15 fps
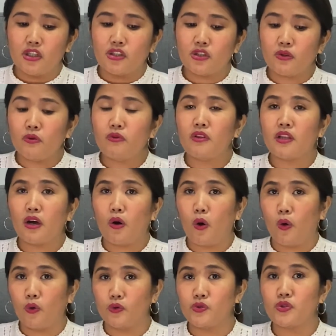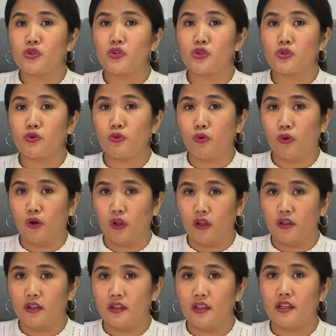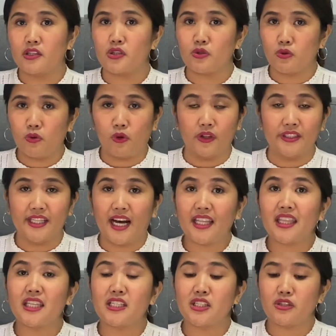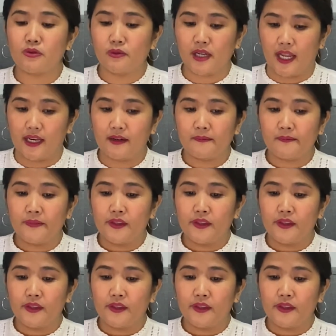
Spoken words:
to the host school, not the student.